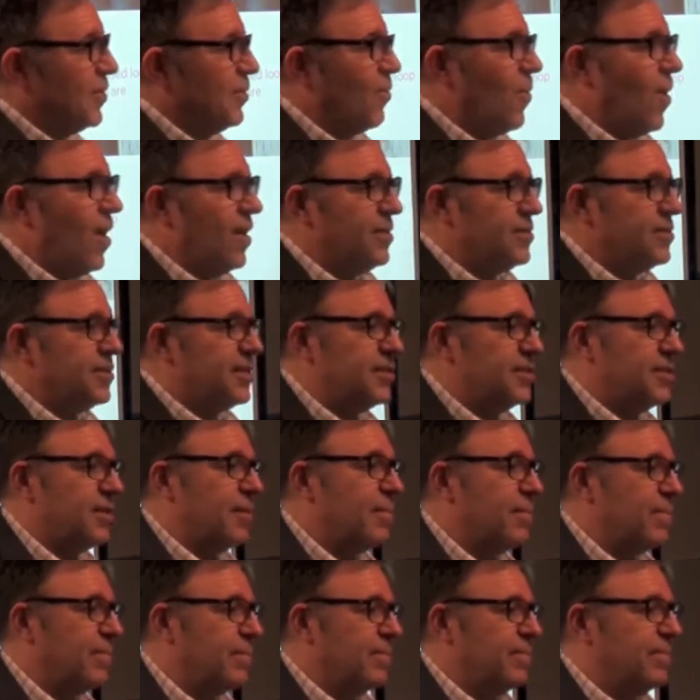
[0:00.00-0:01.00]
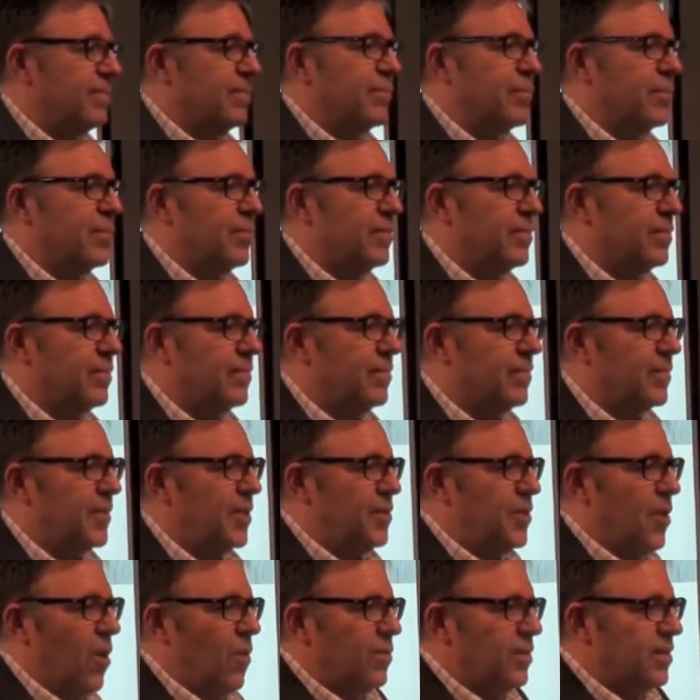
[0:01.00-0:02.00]
to the water system.
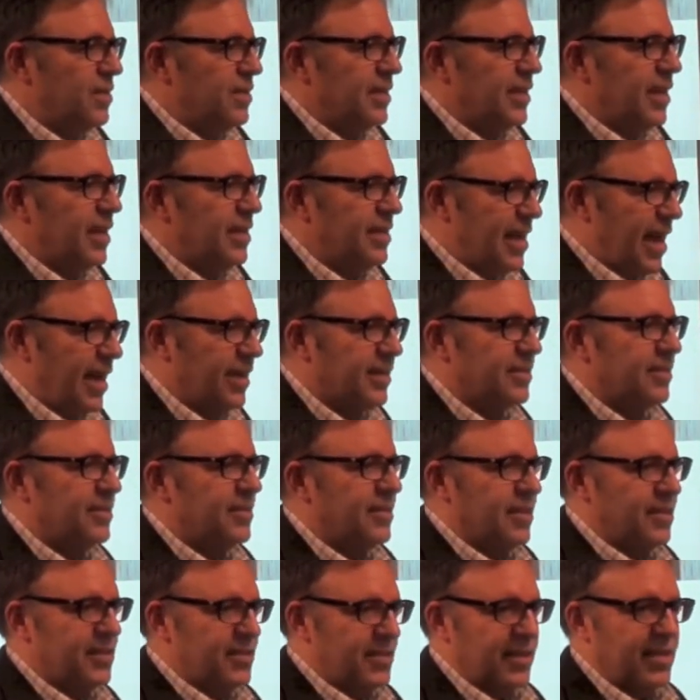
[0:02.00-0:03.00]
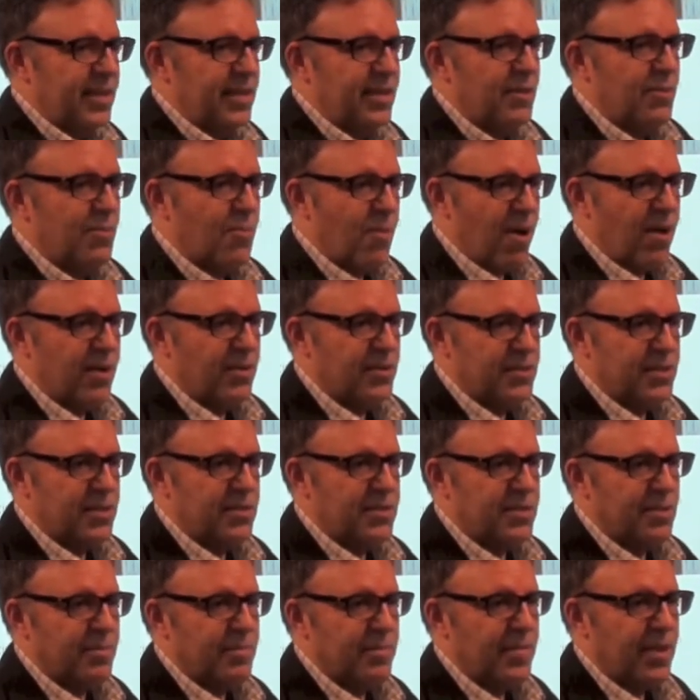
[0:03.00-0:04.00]
You don't connect to the city water
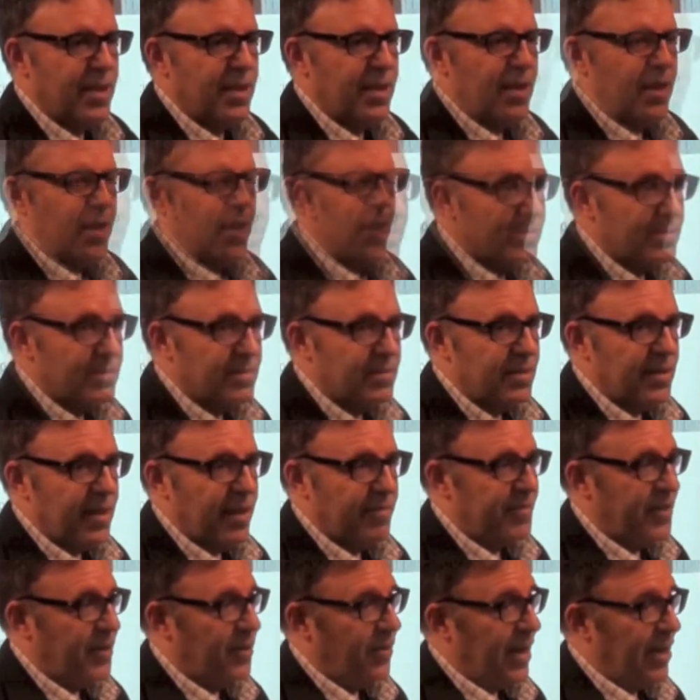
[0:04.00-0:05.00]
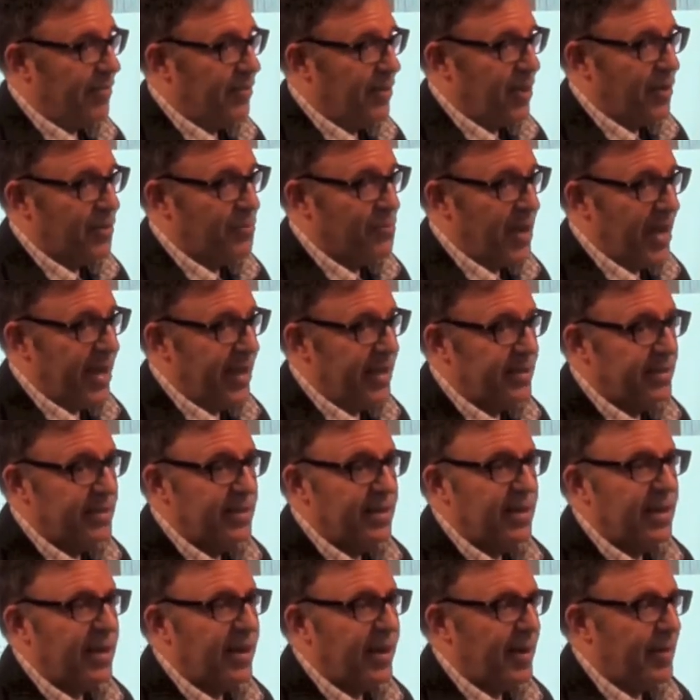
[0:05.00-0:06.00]
system. If you don't have a lot of rain,
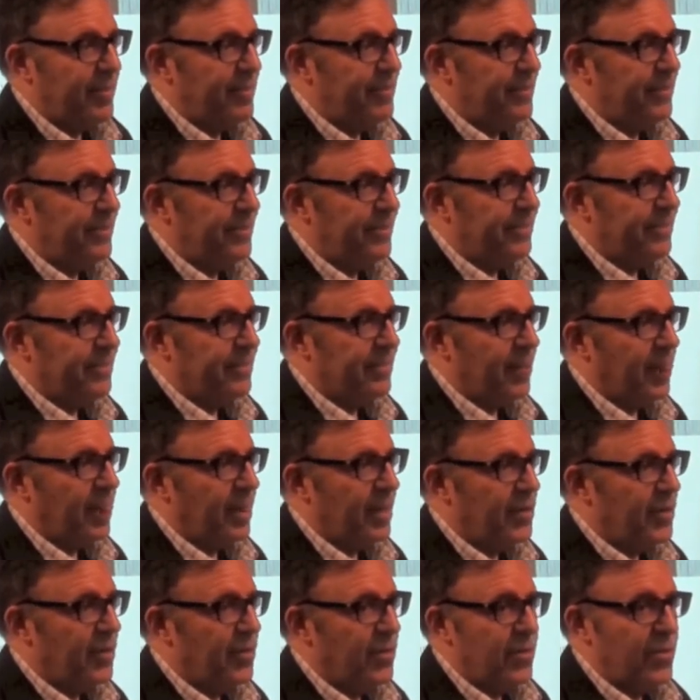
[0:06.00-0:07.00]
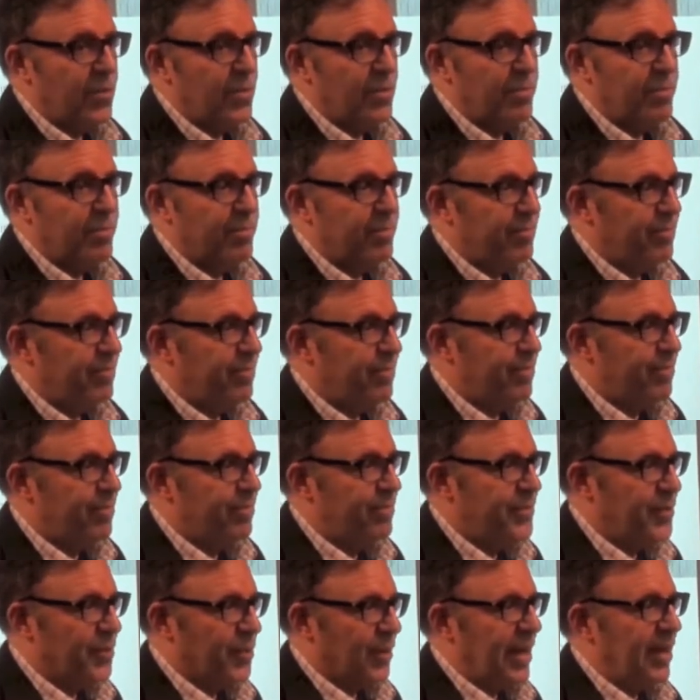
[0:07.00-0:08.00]
you're
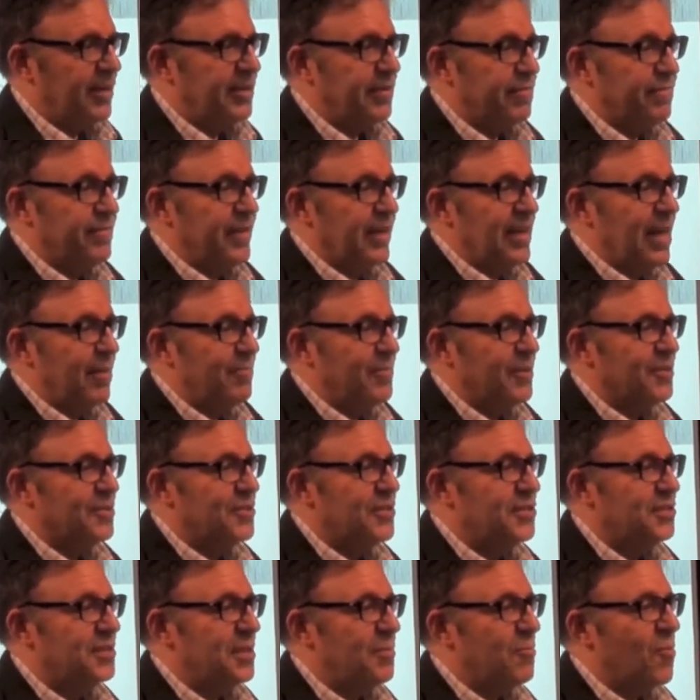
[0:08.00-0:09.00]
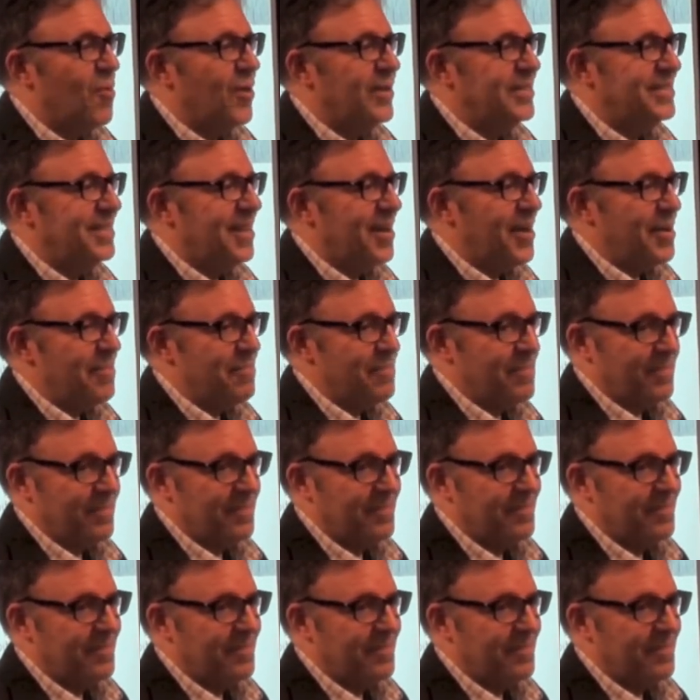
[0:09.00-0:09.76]
allowed to fill up your system one time.